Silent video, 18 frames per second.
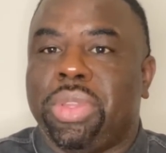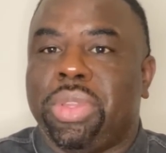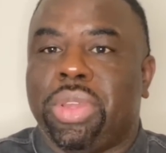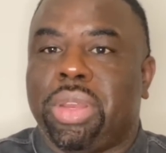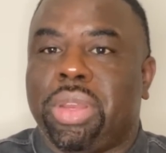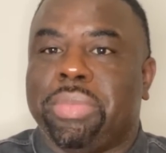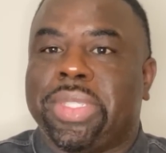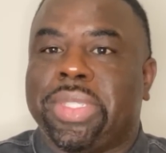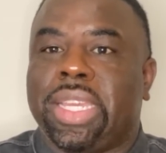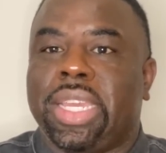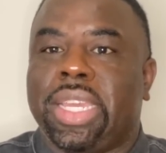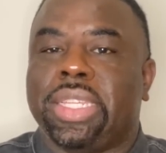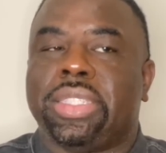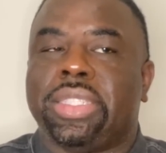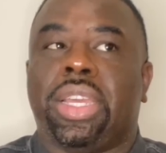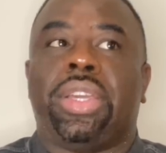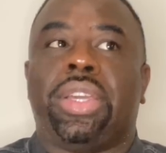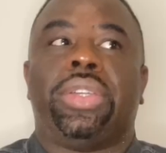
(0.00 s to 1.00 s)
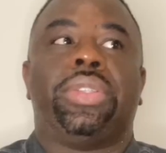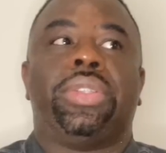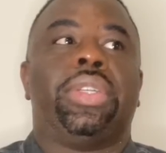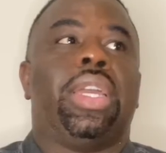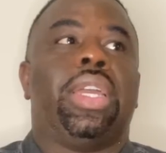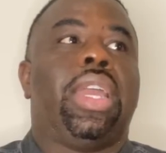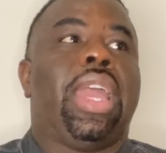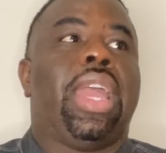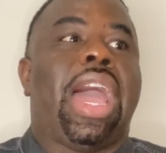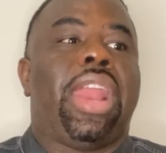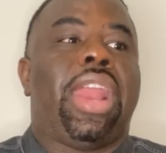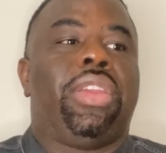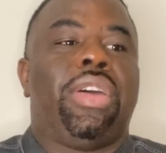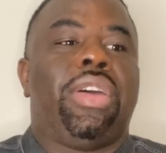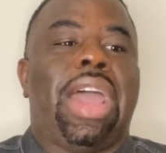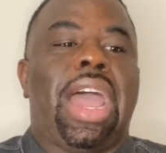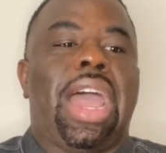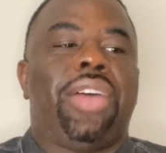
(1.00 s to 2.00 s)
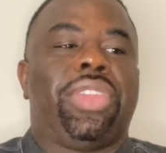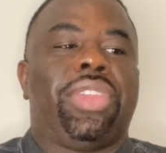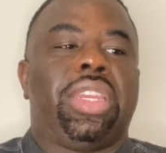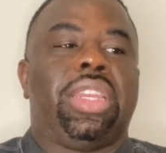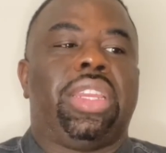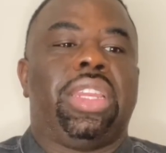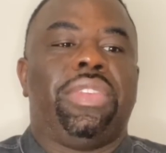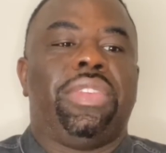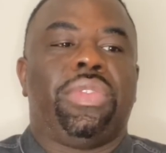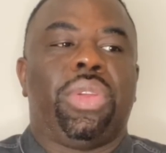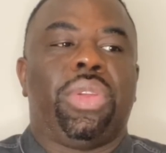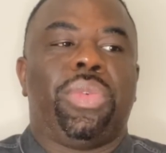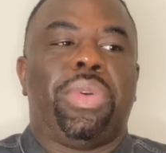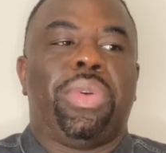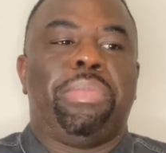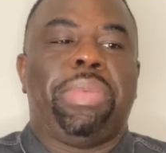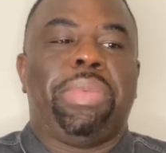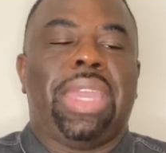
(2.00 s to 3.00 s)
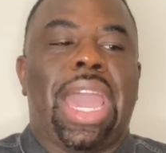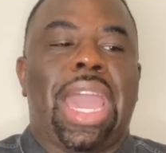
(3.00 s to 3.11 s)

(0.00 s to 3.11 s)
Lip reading: You know what I'm saying? So I don't know how the delivery would be.